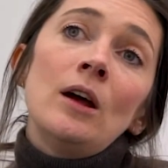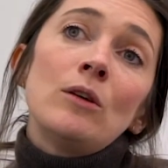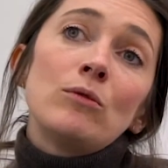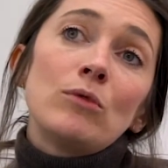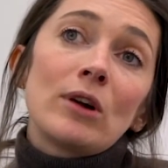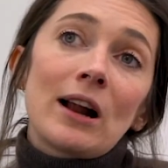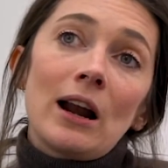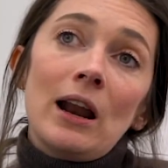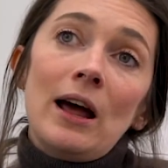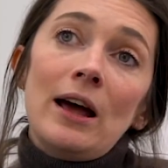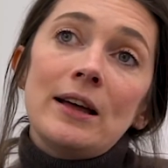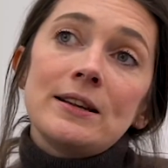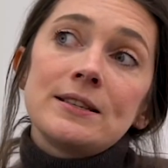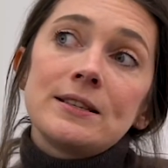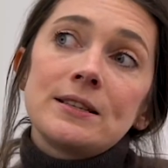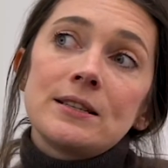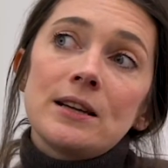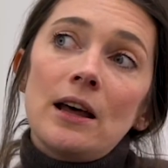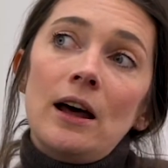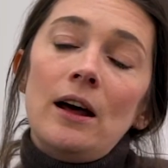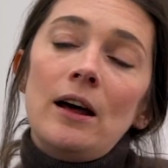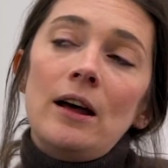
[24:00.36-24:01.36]

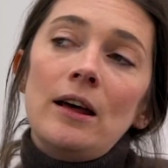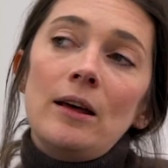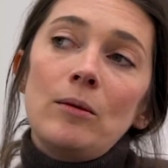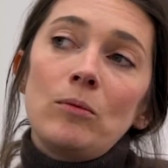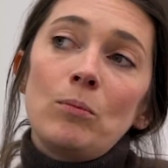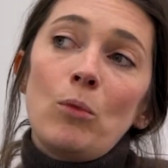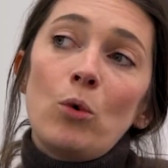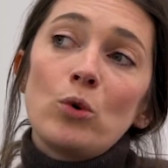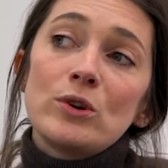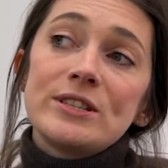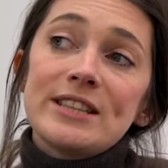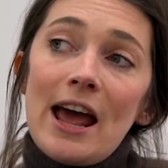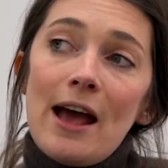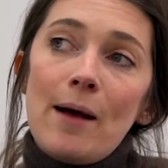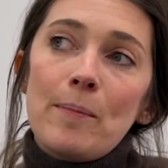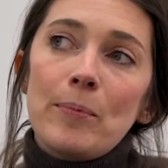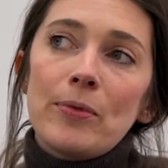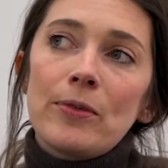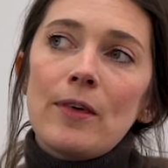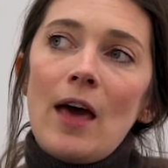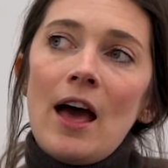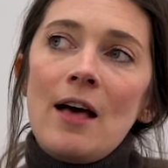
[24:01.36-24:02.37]
raclette in more
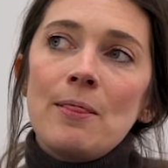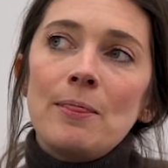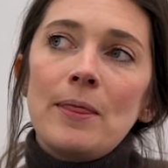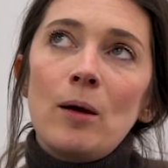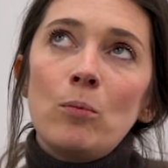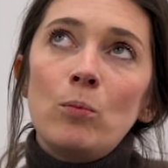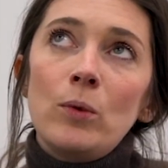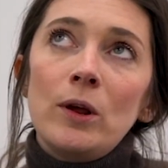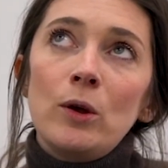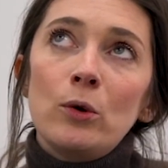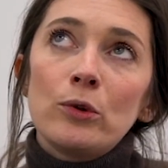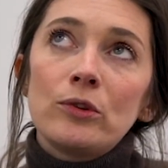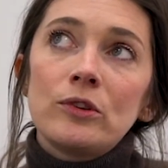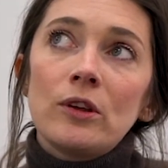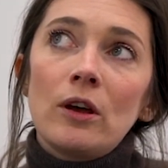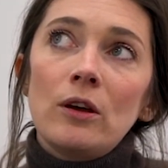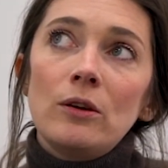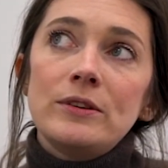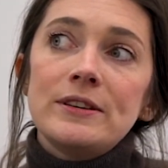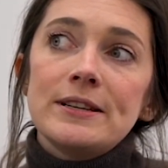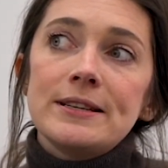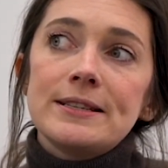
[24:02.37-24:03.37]
depth, and then we also
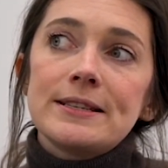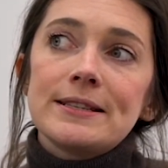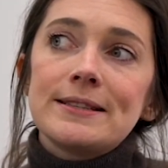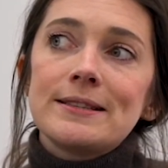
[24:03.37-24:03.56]
did a